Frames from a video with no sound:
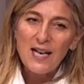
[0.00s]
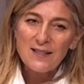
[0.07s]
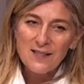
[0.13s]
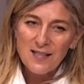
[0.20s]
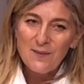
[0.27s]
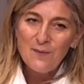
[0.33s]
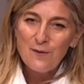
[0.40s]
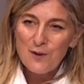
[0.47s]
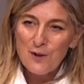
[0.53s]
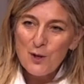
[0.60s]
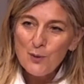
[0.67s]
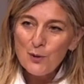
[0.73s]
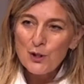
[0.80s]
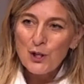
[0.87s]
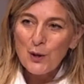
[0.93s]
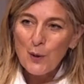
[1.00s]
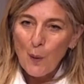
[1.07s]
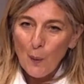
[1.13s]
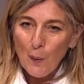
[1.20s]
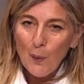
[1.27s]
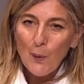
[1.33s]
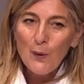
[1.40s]
and confusion
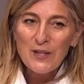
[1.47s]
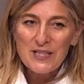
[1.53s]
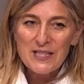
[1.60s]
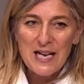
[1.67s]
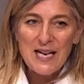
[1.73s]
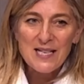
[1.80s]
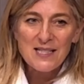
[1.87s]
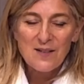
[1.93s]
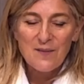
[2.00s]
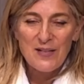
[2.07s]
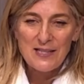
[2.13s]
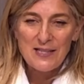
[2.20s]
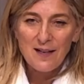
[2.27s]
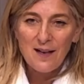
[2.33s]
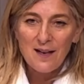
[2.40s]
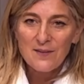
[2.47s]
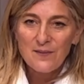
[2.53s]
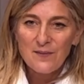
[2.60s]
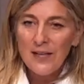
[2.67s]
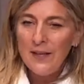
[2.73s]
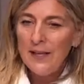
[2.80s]
all the days of his life,